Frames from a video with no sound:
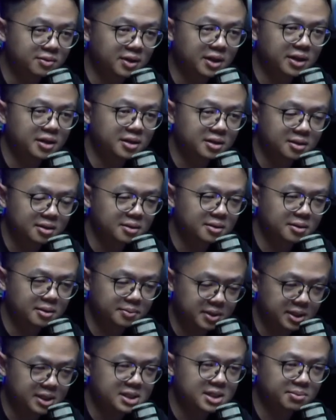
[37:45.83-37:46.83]
via
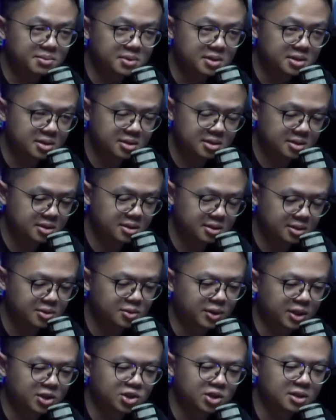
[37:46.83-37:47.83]
PSM's
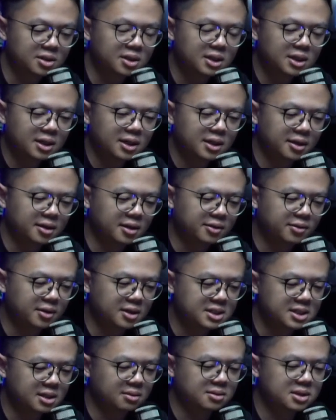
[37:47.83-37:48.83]
direction, it
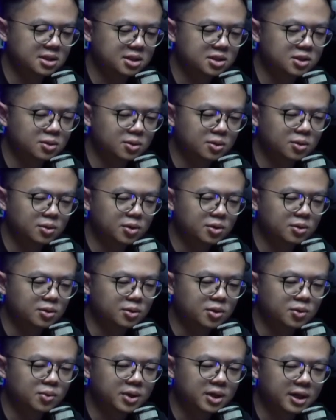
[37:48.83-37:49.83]
sounds as though,
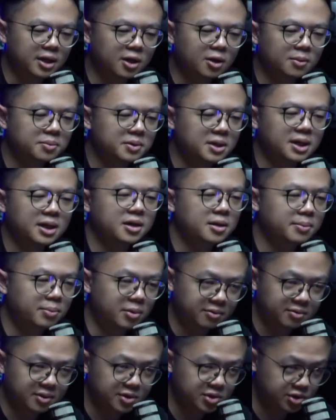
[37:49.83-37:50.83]
you want to help the
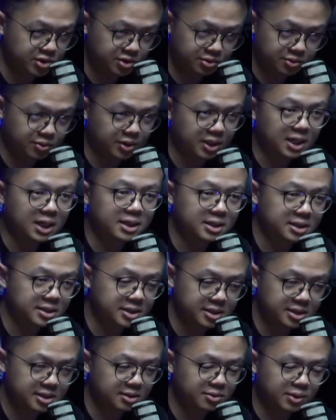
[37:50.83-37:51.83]
underprivileged
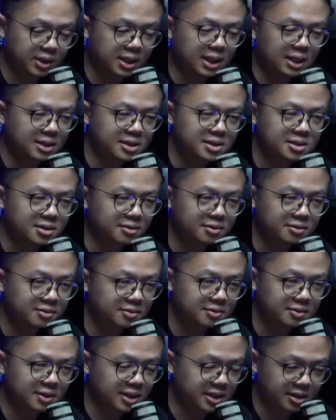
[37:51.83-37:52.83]
regardless
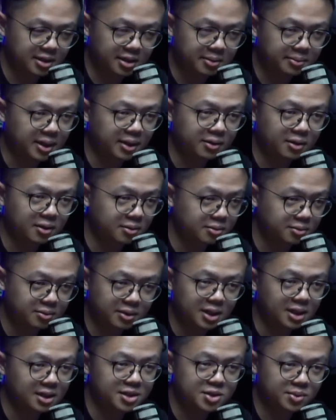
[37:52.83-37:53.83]
of ethnic background,
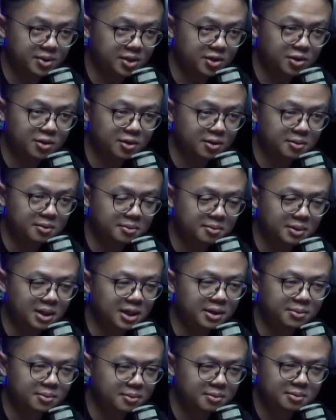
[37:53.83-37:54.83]
regardless whether you're
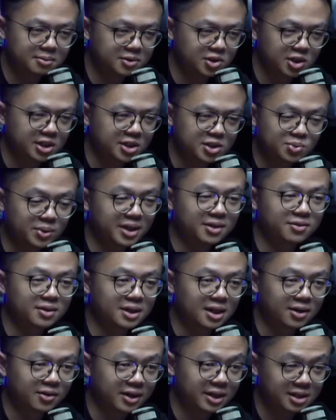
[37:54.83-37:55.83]
Malay, Chinese, whatever,
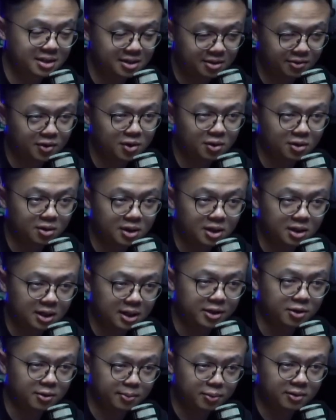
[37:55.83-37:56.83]
lah, right? If you're
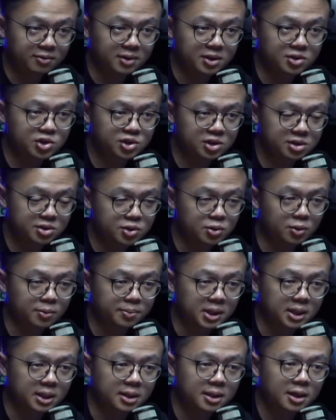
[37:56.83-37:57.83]
underprivileged, so
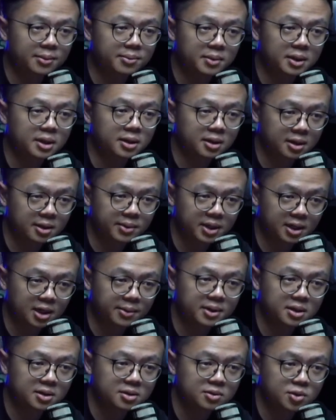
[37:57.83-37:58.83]
be it. Let me
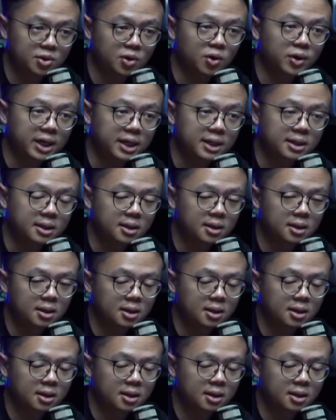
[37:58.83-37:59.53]
come in to your aid.